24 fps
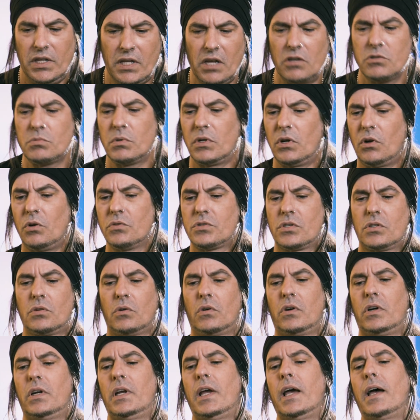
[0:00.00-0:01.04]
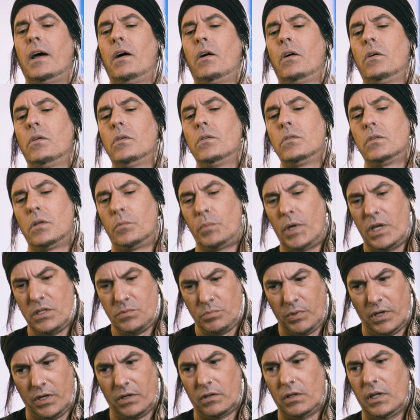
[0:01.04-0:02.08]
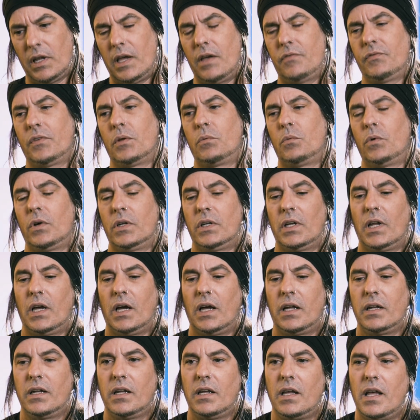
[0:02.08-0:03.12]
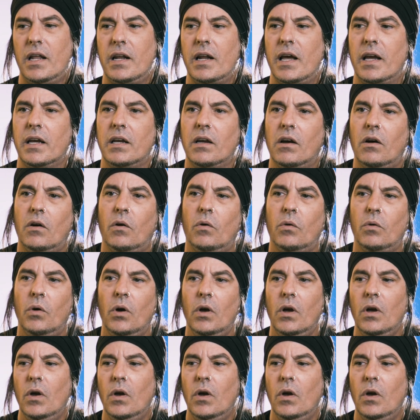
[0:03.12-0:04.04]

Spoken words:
He tells me the whole story, how the bass player left and whatnot, and I go,